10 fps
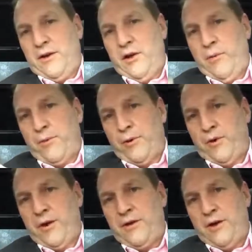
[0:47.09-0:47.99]

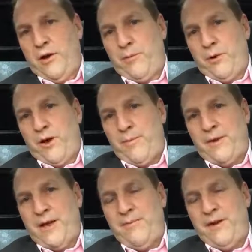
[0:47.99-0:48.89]
opioid
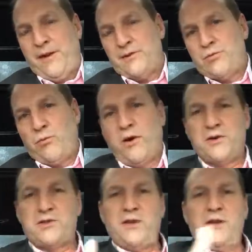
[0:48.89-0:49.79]
epidemic is
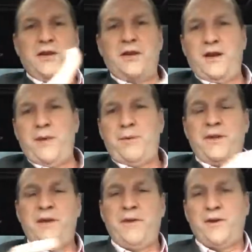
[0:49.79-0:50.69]
worse than the gun
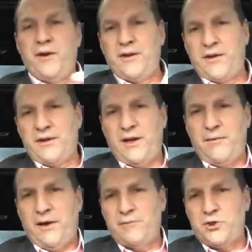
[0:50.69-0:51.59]
epidemic or anything like
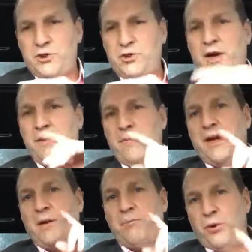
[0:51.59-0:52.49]
that. I'm just trying to
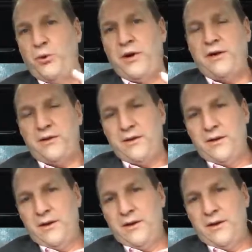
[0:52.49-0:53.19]
make a point